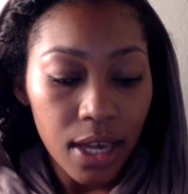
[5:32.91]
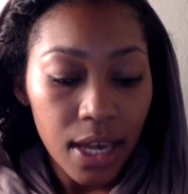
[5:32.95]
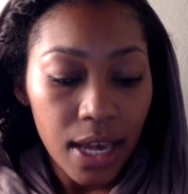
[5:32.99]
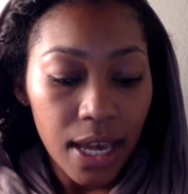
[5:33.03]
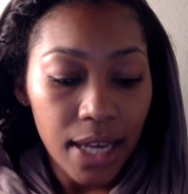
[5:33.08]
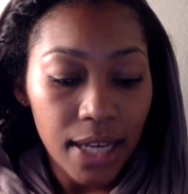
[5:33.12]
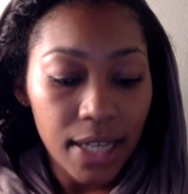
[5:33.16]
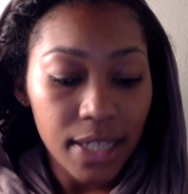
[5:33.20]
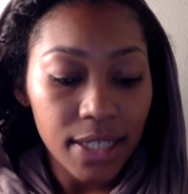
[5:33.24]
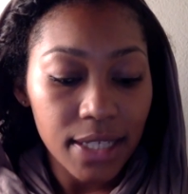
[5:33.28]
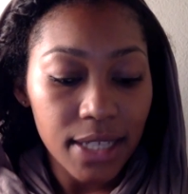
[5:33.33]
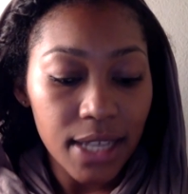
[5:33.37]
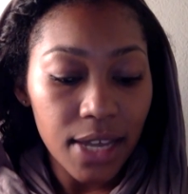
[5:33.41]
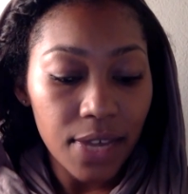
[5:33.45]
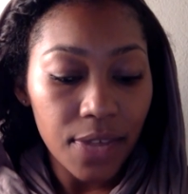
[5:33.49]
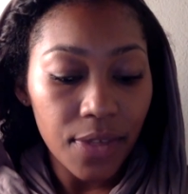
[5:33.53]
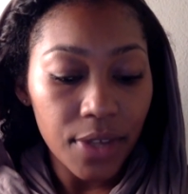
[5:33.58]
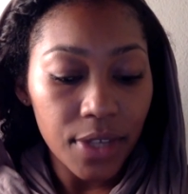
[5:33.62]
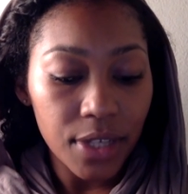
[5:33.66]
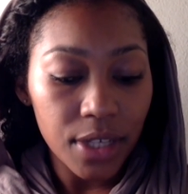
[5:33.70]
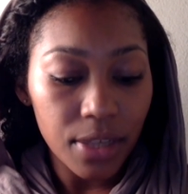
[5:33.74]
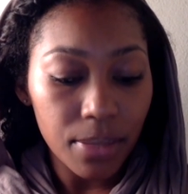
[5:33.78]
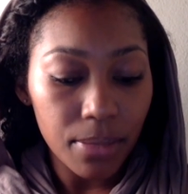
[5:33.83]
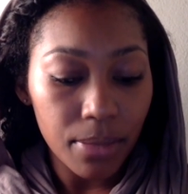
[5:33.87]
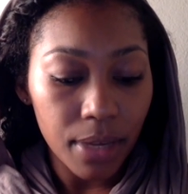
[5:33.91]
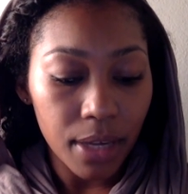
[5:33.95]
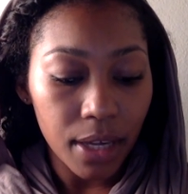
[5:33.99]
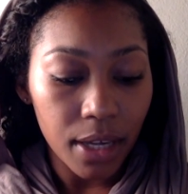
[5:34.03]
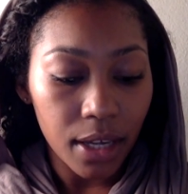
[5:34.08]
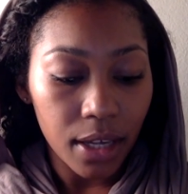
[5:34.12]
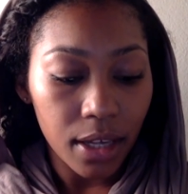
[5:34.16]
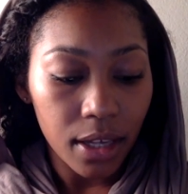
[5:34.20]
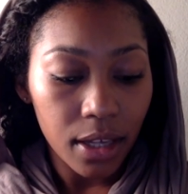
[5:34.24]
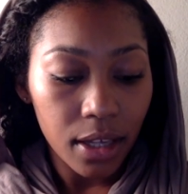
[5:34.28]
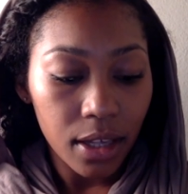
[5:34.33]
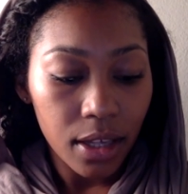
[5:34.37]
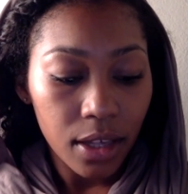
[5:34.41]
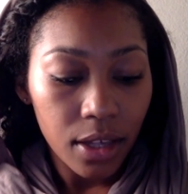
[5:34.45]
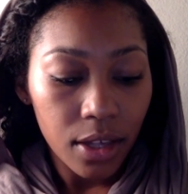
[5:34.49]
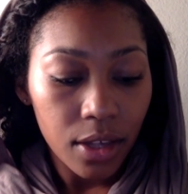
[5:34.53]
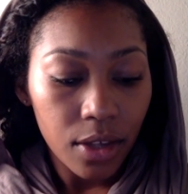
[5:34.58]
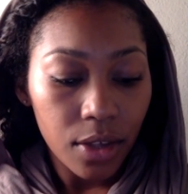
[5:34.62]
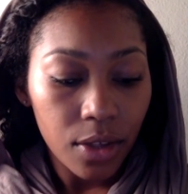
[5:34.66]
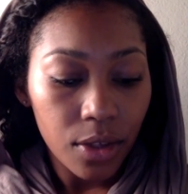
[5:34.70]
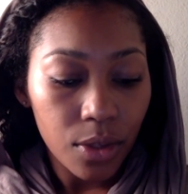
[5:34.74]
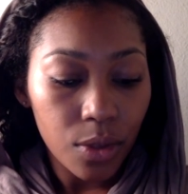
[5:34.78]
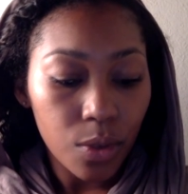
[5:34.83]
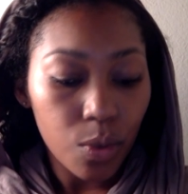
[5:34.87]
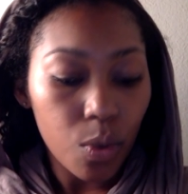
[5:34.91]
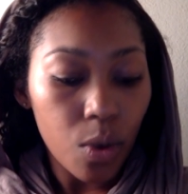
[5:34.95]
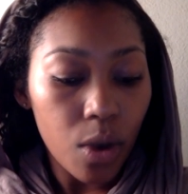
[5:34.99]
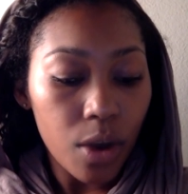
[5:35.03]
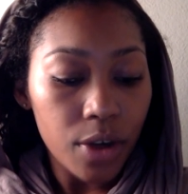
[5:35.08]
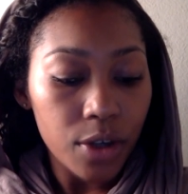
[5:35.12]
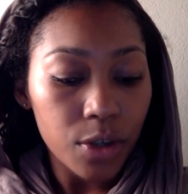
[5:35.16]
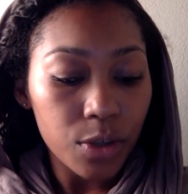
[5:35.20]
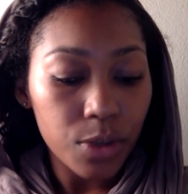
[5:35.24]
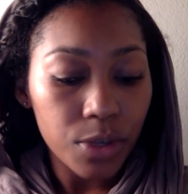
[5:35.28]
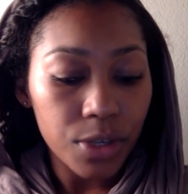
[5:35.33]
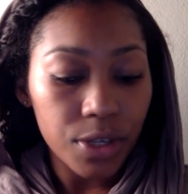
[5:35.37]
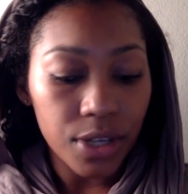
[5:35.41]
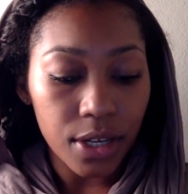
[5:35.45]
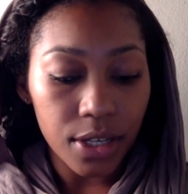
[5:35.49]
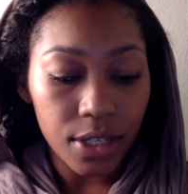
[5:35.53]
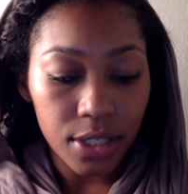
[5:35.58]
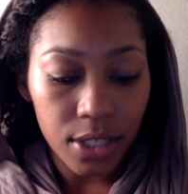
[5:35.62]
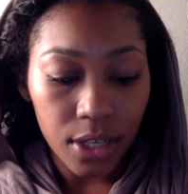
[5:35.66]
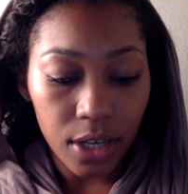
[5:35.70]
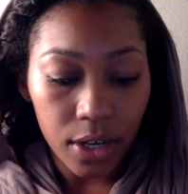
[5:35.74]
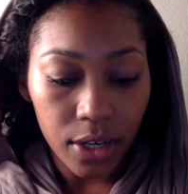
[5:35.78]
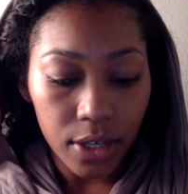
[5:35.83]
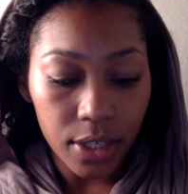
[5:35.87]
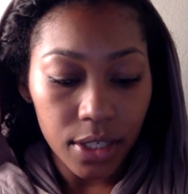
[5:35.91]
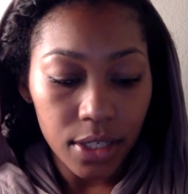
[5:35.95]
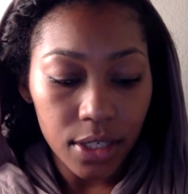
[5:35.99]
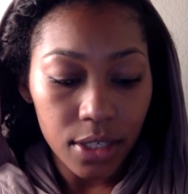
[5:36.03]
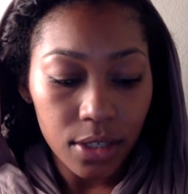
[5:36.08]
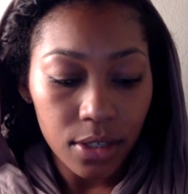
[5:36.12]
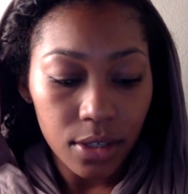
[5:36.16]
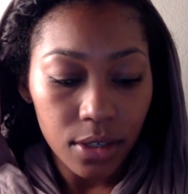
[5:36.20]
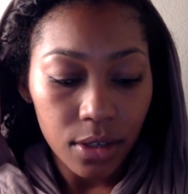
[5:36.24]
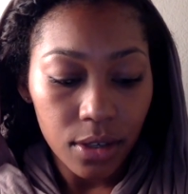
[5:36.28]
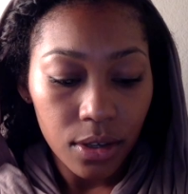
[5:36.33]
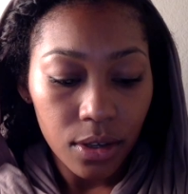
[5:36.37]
And he saith unto me, the waters which thou sawest,